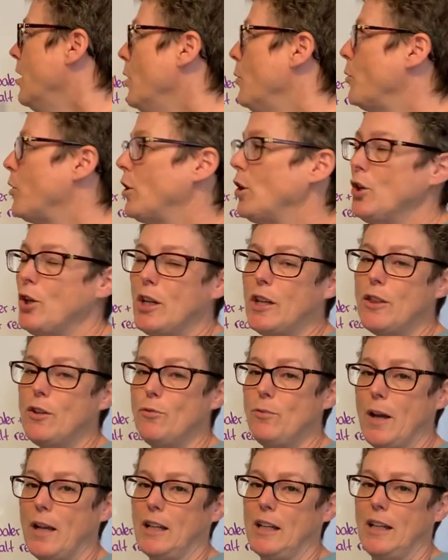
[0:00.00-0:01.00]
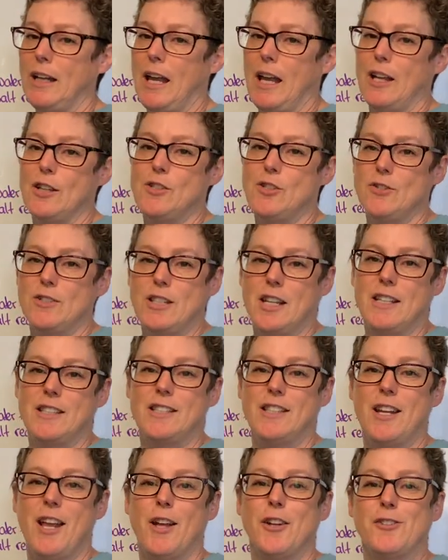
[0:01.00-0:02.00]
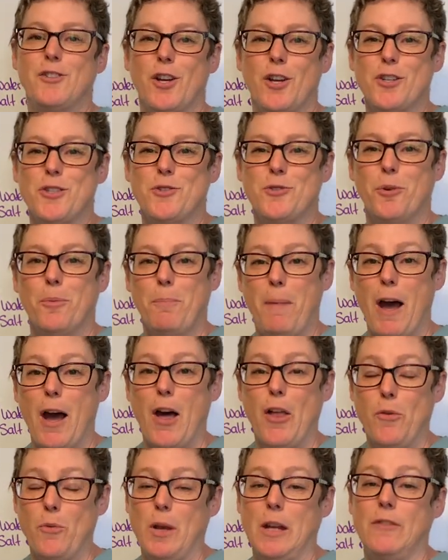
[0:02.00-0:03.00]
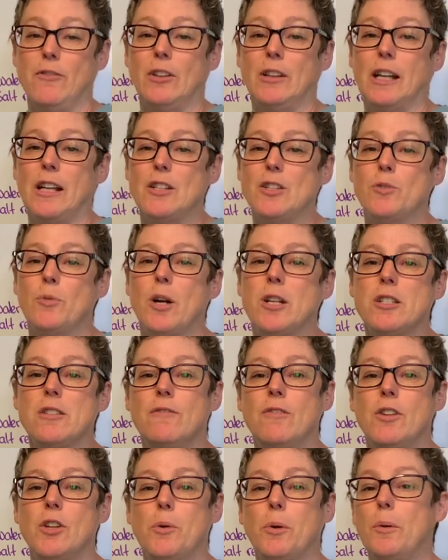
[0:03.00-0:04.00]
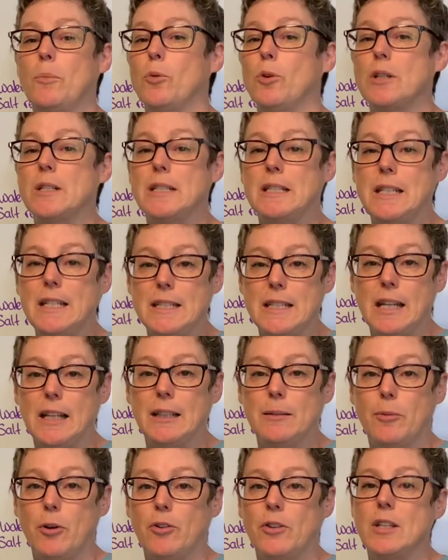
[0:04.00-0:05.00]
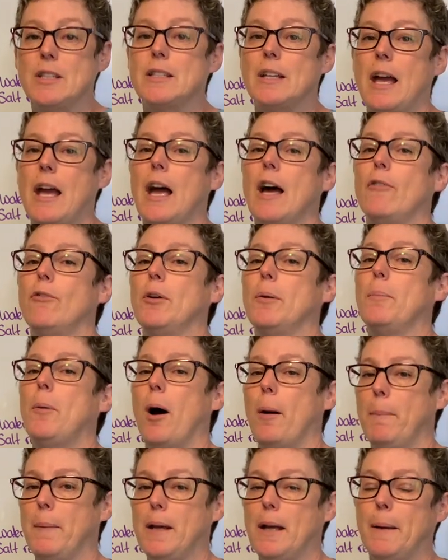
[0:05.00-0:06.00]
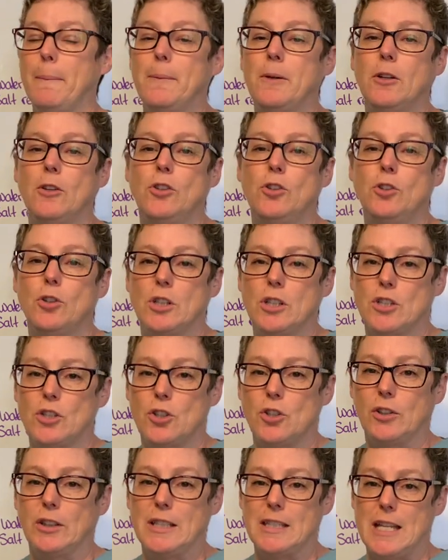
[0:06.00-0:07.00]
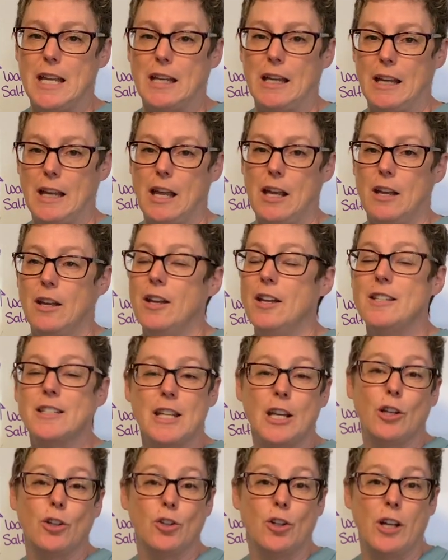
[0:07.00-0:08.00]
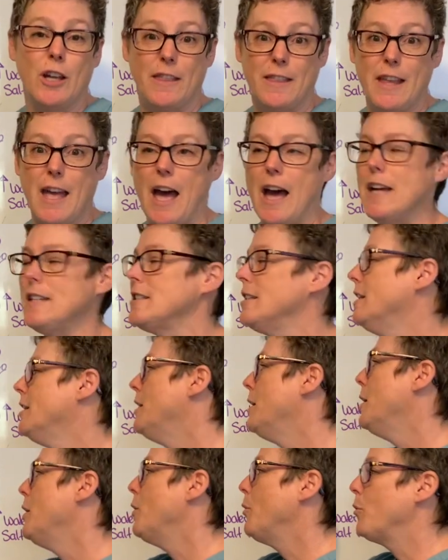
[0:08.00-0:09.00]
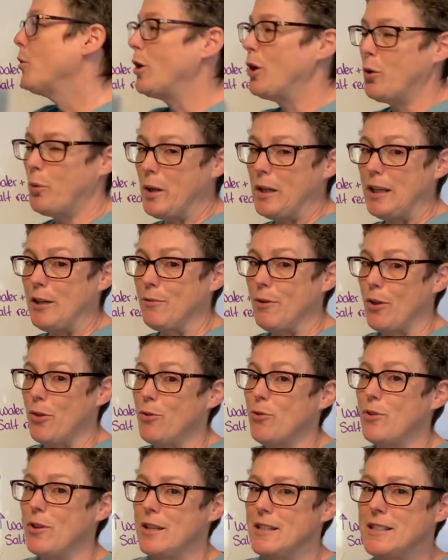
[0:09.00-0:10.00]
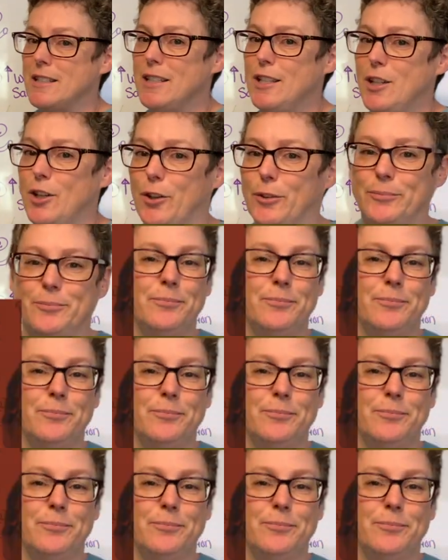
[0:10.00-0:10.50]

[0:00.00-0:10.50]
We're going to look at the renin, angiotensin, aldosterone pathway. If you'd like to watch a video in more detail about this, I have one popping up here. You can certainly take a, take a look at that. We're gonna quickly run through this here.